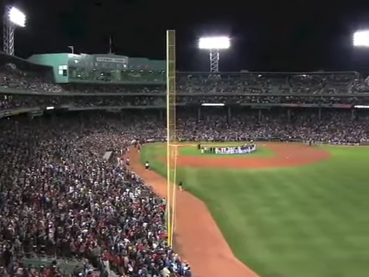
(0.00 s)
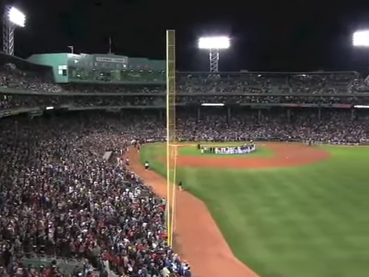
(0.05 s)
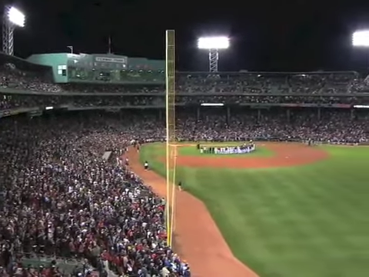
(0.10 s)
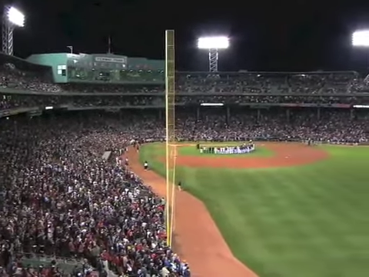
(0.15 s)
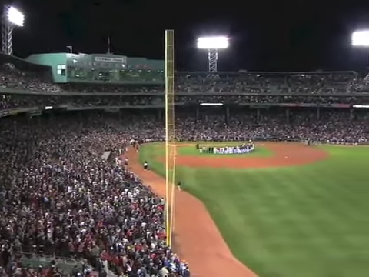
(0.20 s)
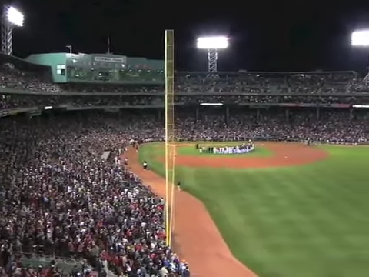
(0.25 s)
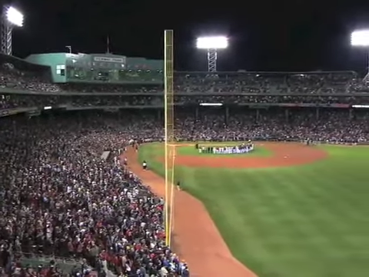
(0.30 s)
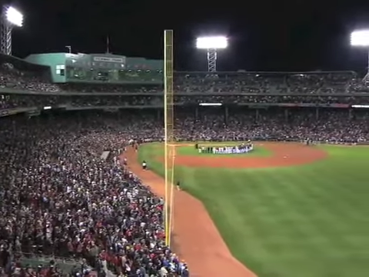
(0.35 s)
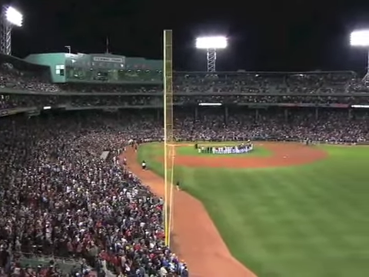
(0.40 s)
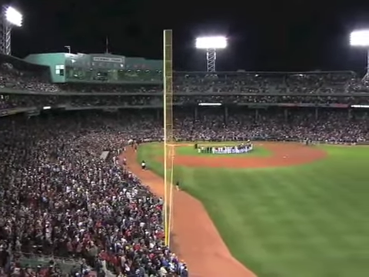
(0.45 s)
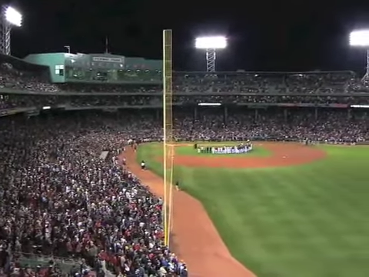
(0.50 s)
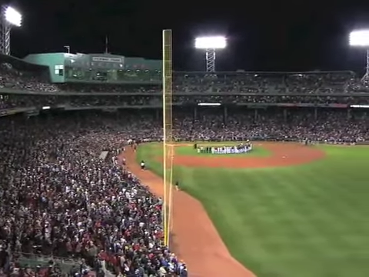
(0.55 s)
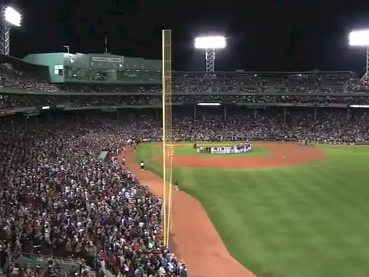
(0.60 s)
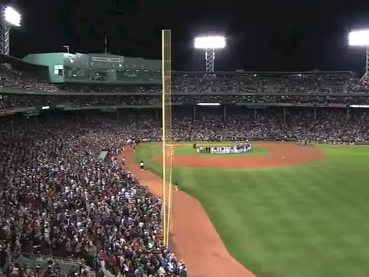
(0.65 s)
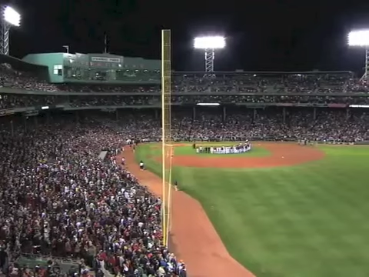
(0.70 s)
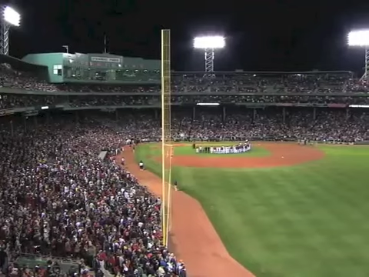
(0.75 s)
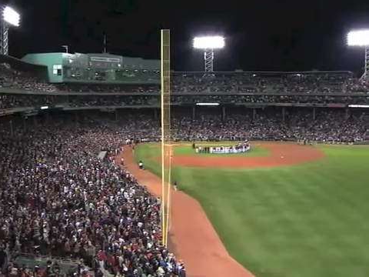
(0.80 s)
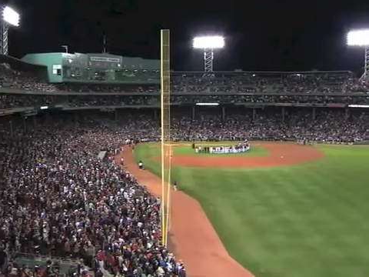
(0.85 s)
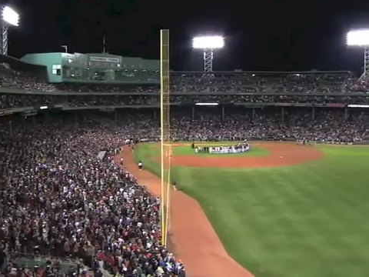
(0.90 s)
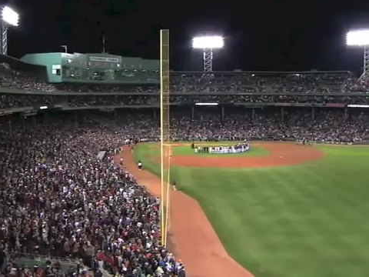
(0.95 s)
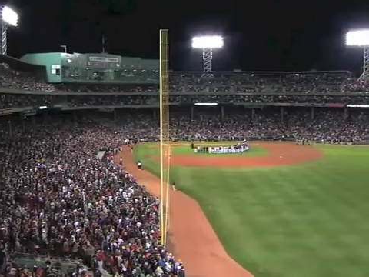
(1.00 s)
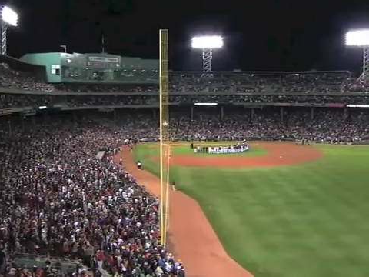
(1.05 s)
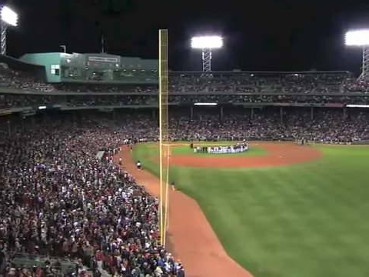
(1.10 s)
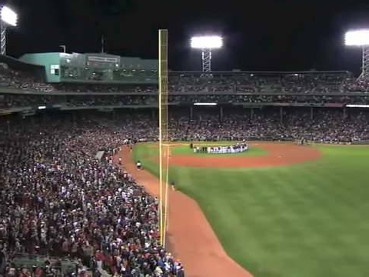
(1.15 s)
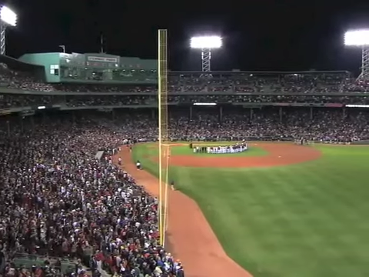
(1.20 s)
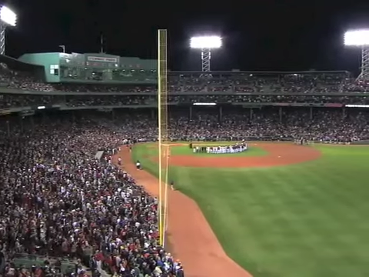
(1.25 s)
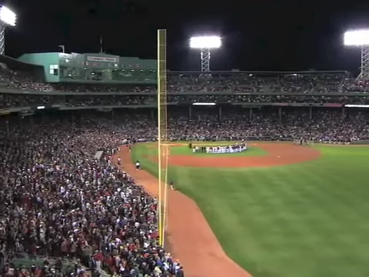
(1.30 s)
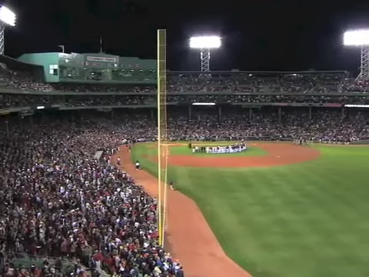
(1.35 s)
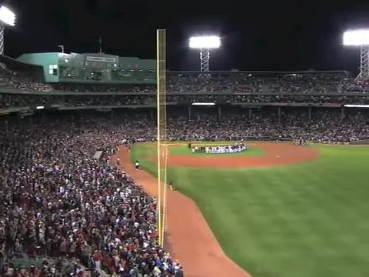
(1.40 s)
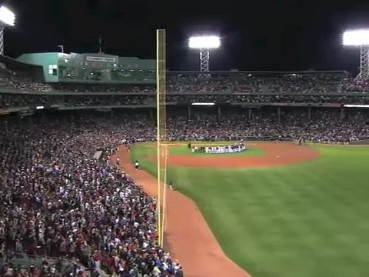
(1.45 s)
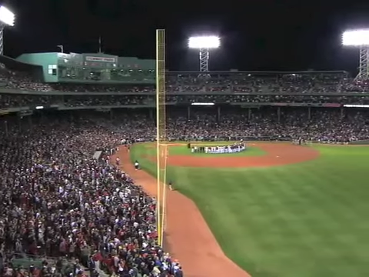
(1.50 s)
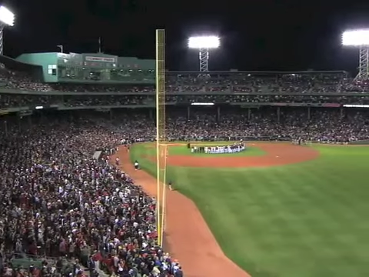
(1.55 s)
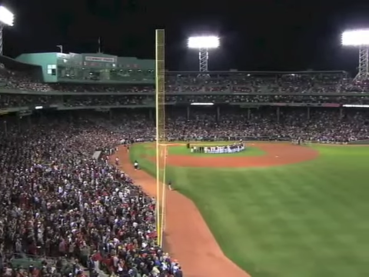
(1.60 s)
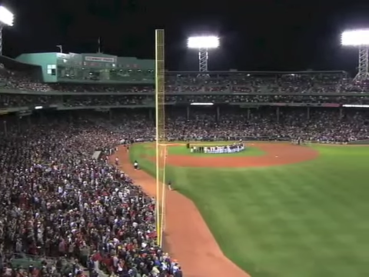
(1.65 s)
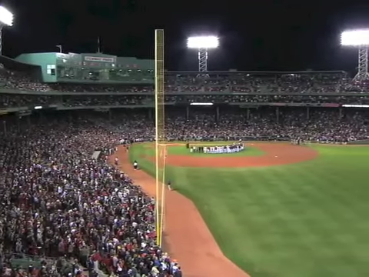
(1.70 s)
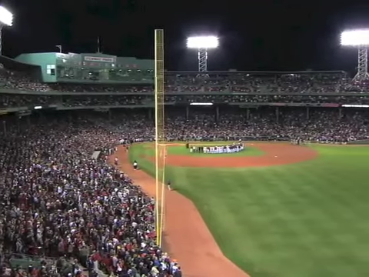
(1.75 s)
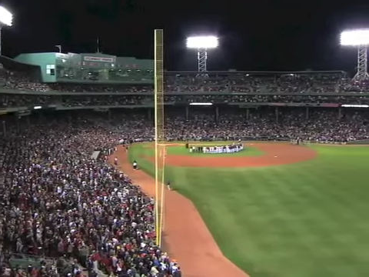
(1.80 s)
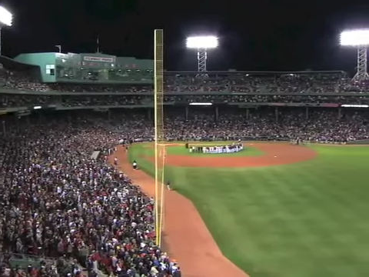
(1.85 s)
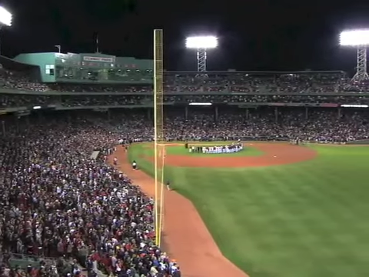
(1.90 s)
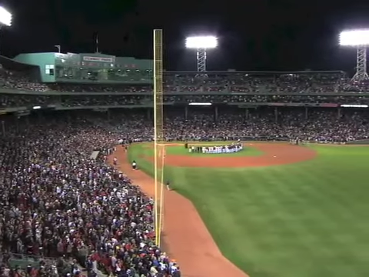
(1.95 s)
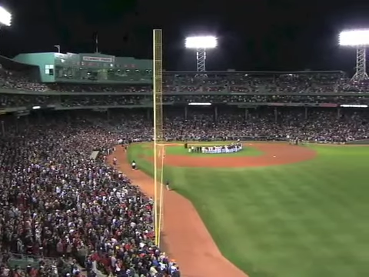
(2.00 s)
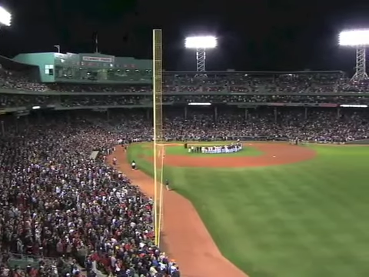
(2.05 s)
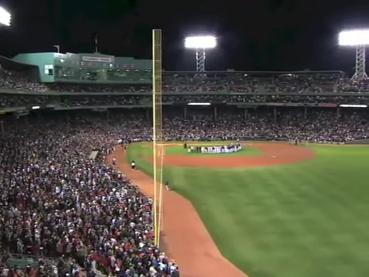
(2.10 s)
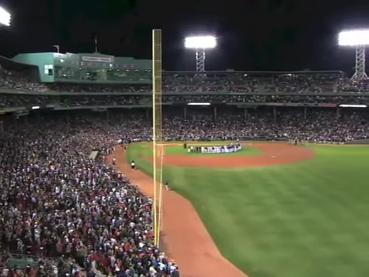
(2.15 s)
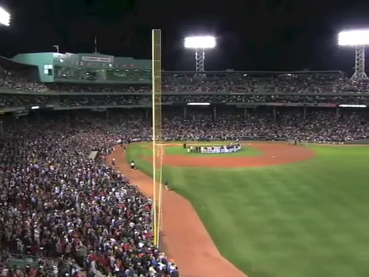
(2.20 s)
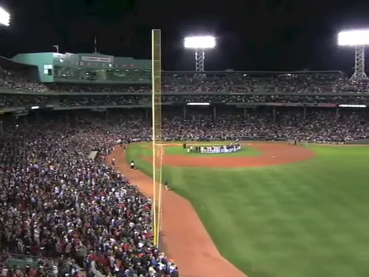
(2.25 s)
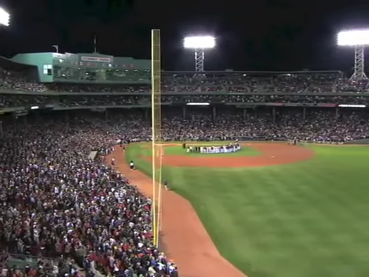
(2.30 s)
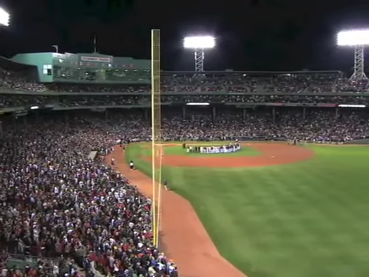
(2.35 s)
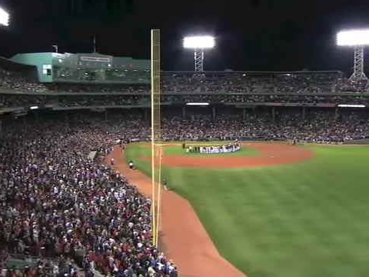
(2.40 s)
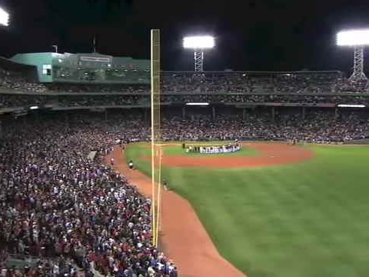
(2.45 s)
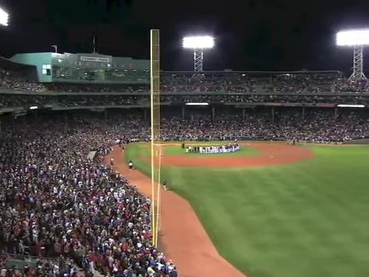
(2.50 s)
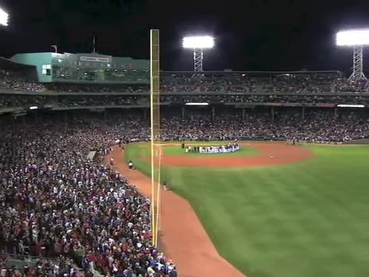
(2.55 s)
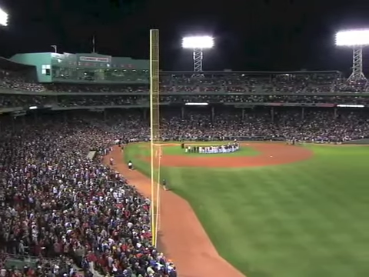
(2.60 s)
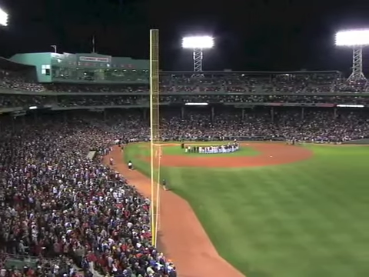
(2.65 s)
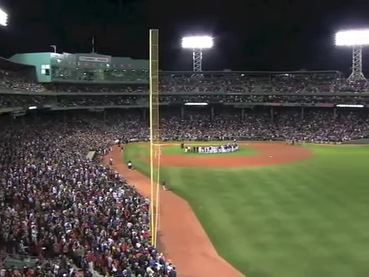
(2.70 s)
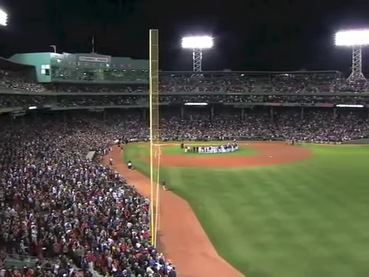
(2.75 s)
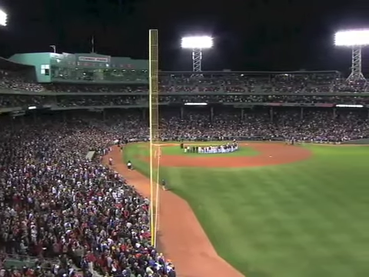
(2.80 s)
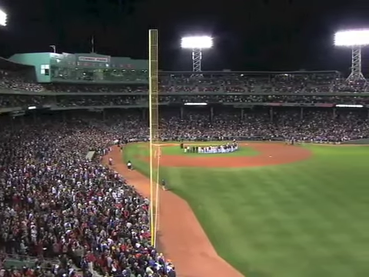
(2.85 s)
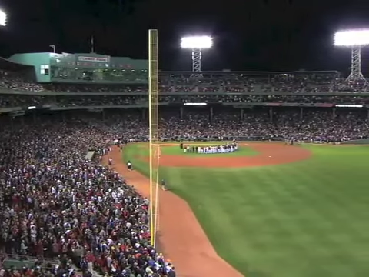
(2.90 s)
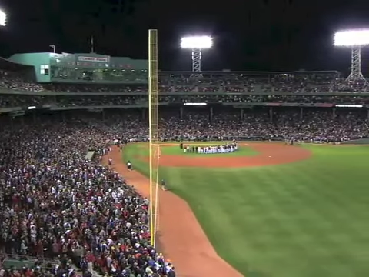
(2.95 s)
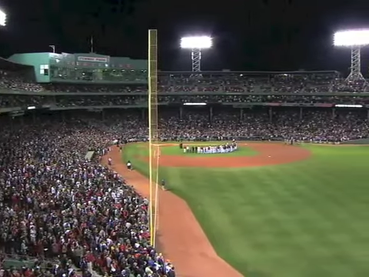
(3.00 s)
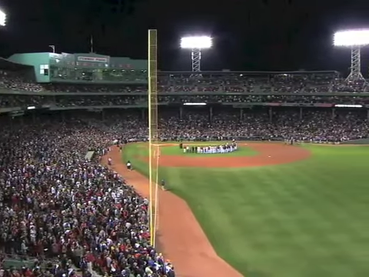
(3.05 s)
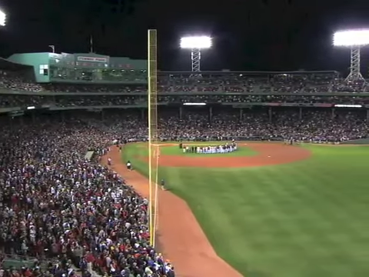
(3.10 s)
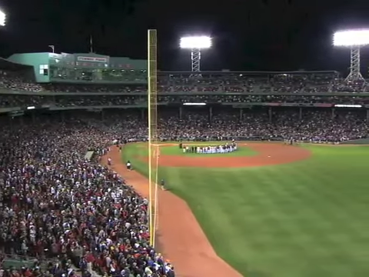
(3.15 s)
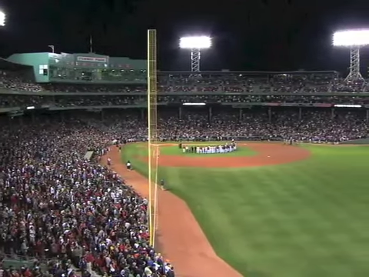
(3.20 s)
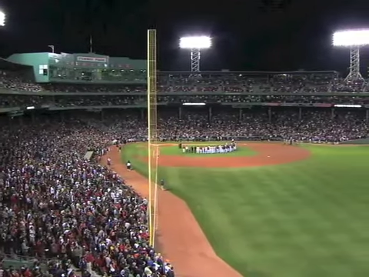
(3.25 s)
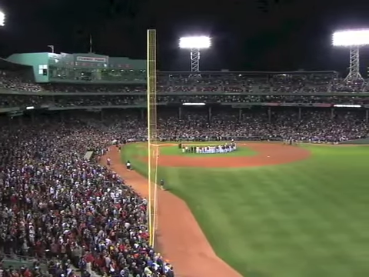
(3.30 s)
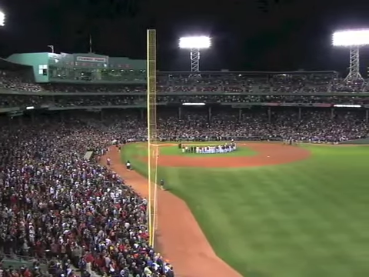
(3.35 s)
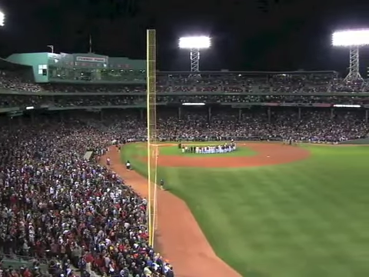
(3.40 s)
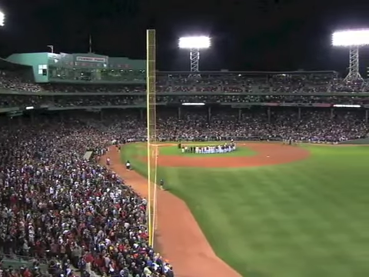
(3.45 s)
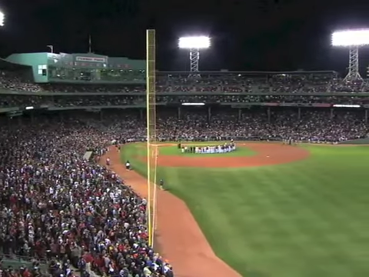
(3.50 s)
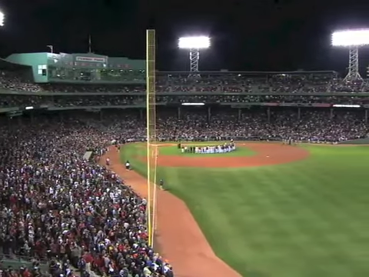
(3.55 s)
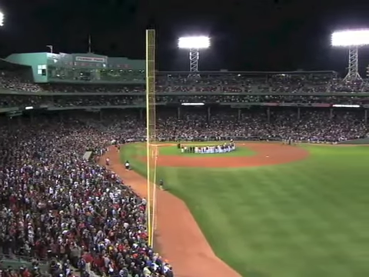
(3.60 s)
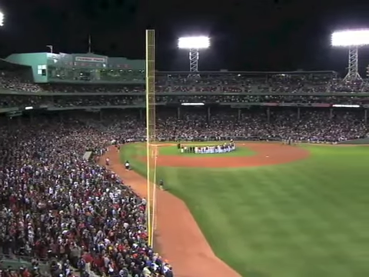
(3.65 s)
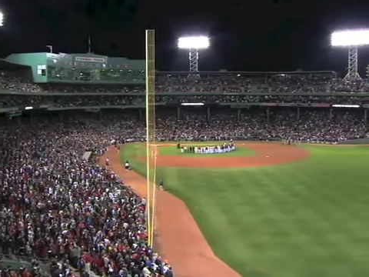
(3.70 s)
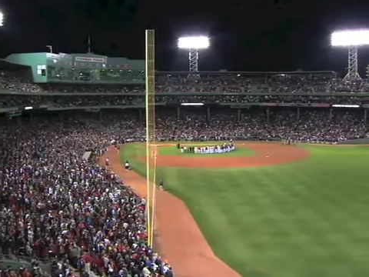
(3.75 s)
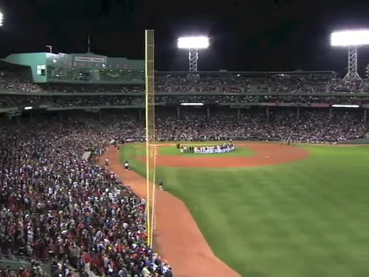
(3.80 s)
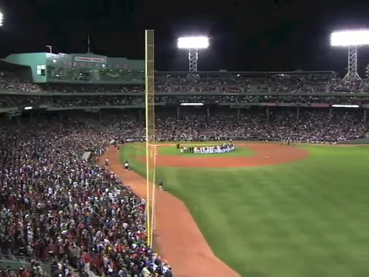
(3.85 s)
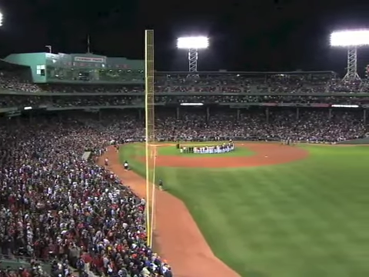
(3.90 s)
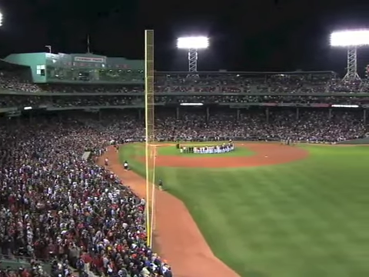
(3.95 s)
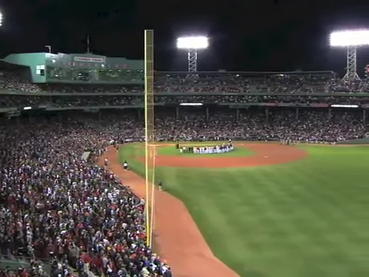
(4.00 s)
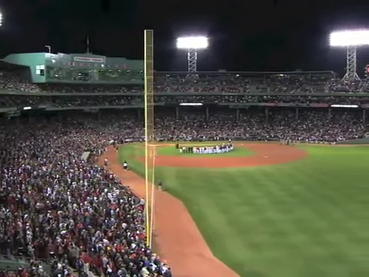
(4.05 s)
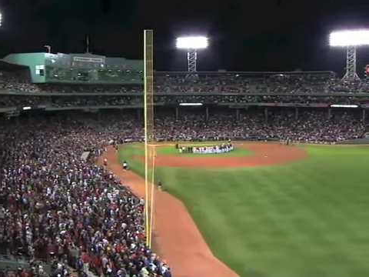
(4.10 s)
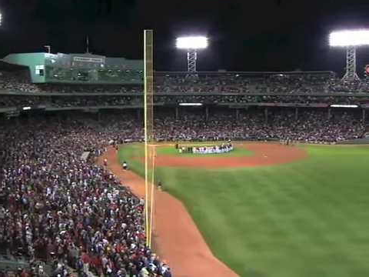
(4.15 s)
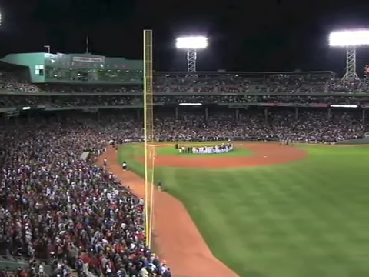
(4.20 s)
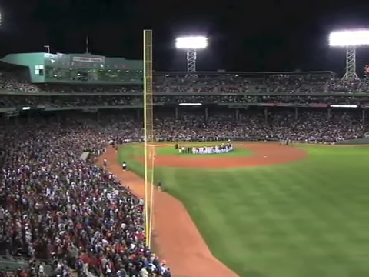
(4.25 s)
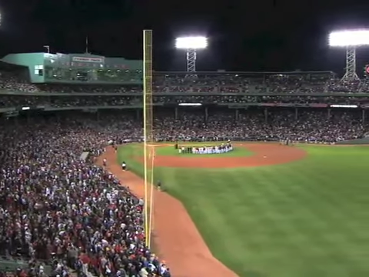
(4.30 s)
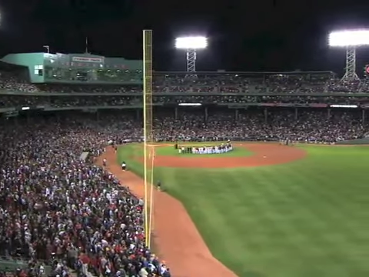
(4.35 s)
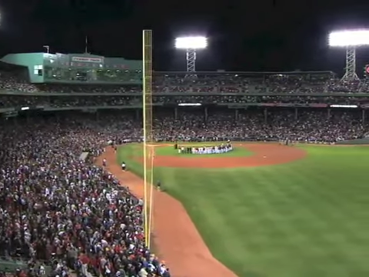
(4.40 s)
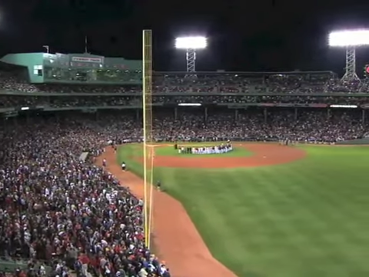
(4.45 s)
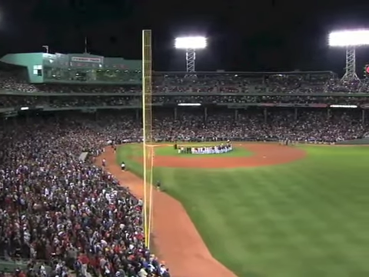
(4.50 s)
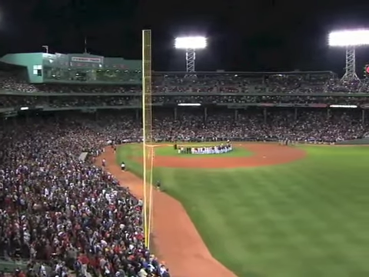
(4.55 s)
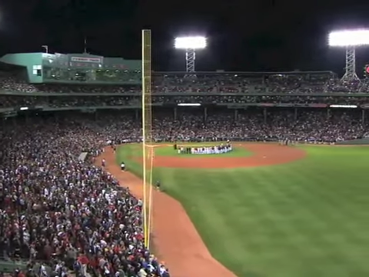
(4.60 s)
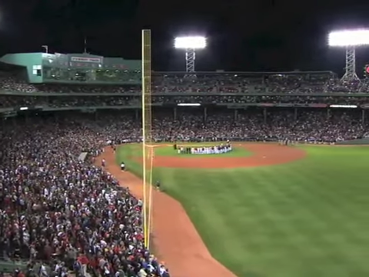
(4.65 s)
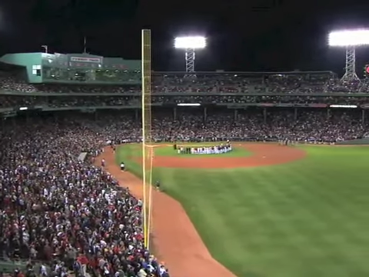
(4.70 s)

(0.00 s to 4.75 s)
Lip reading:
No face is visible, so there are no lips to read.